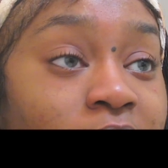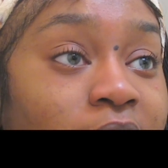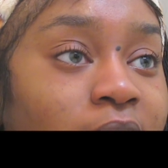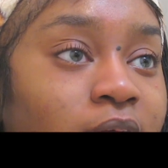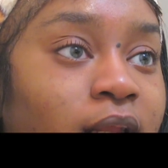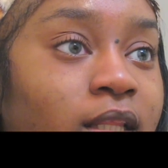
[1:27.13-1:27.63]
not
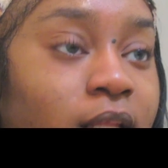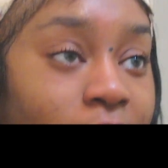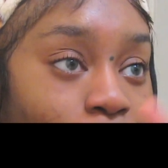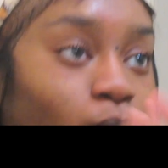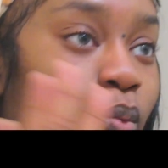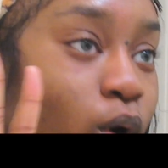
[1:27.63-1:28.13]
like anything
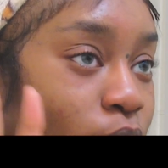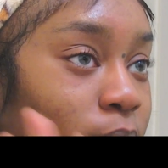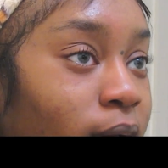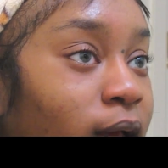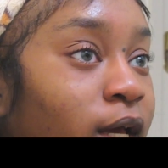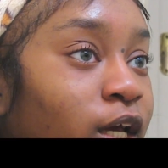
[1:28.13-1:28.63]
like whoa,
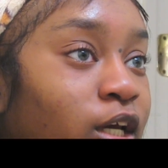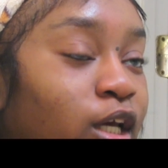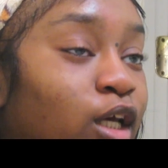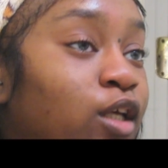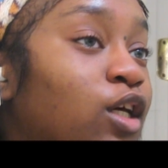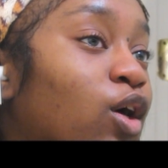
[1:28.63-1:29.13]
but
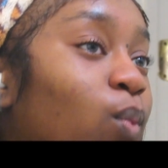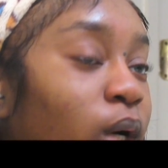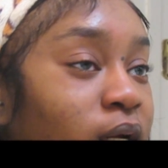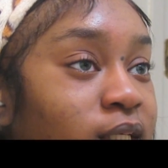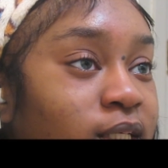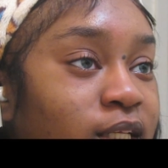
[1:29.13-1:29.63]
you could
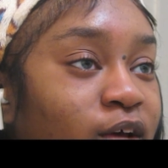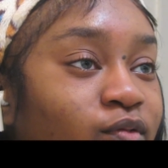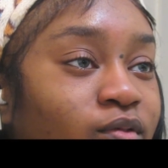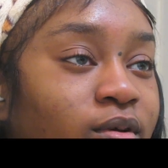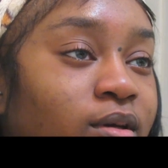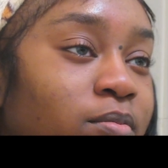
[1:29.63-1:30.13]
wear these and
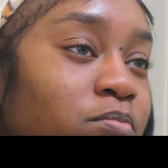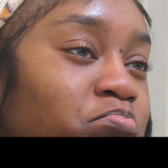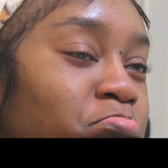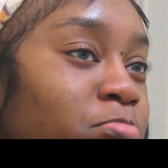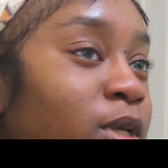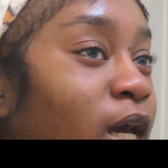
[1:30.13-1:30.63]
definitely
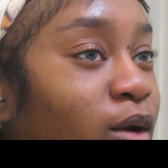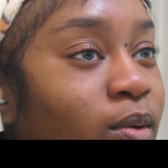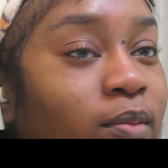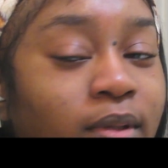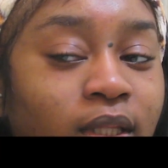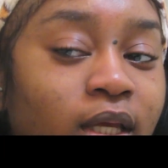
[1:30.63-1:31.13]
get
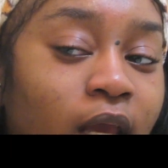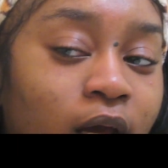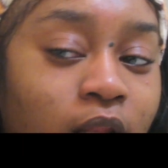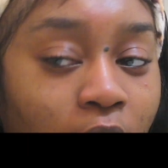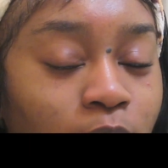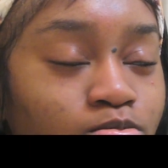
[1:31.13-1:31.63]
away with it. Yeah,
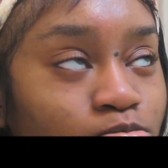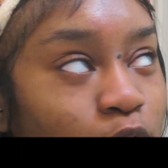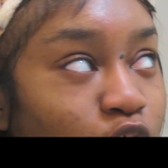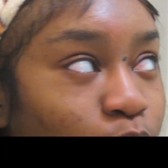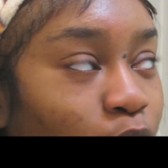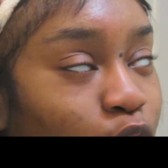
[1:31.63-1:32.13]
like
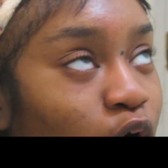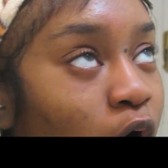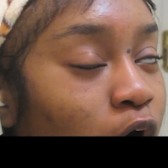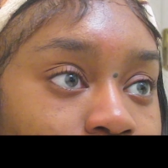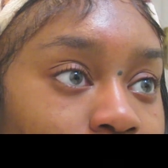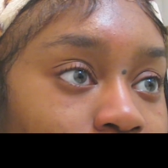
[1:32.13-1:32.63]
these are my real
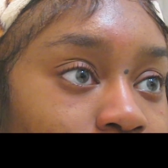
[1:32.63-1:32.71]
eyes.